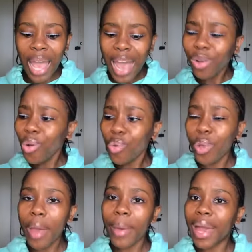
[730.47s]
know we
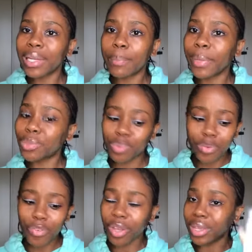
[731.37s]
are under, but
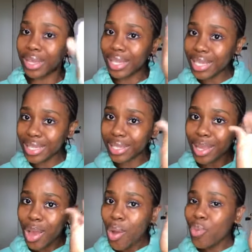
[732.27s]
we've got
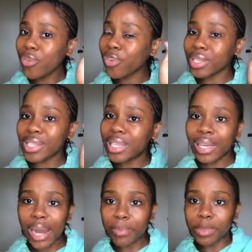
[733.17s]

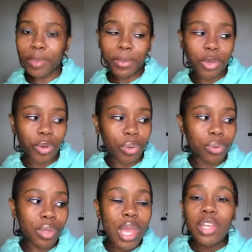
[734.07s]
serums, baby girl.
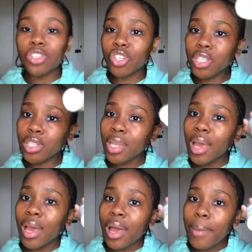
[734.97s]
Just
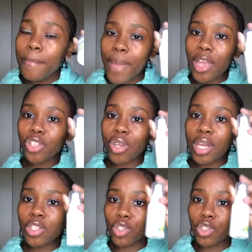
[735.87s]
make sure that